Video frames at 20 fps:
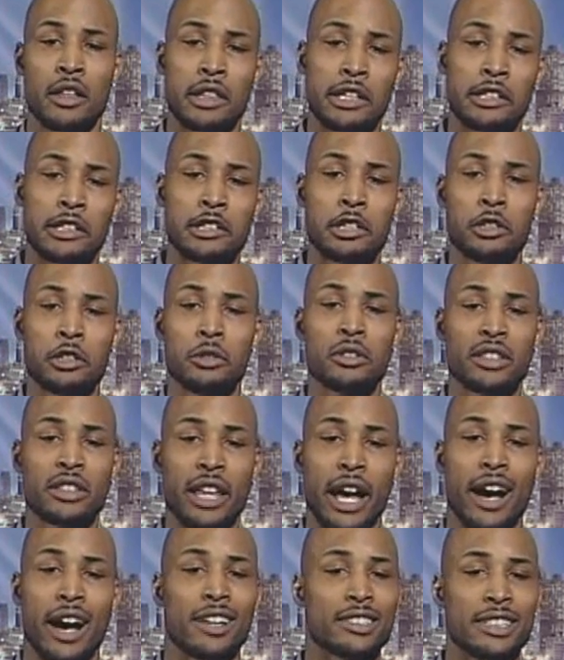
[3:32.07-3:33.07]
The
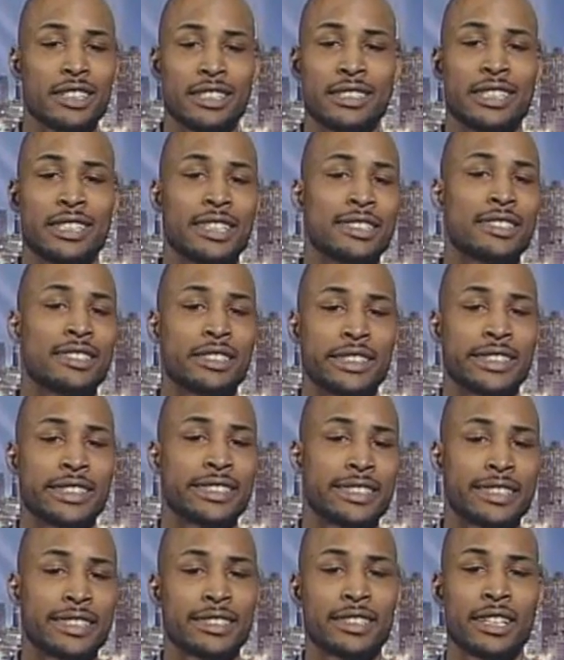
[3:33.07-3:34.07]
2010
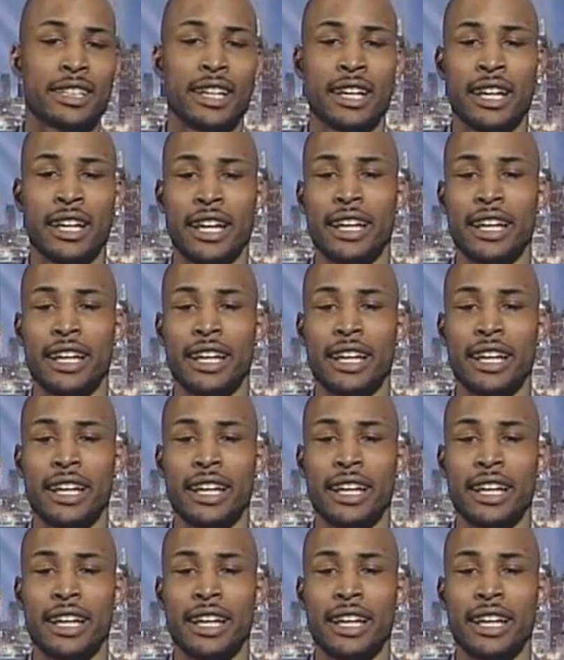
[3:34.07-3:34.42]
census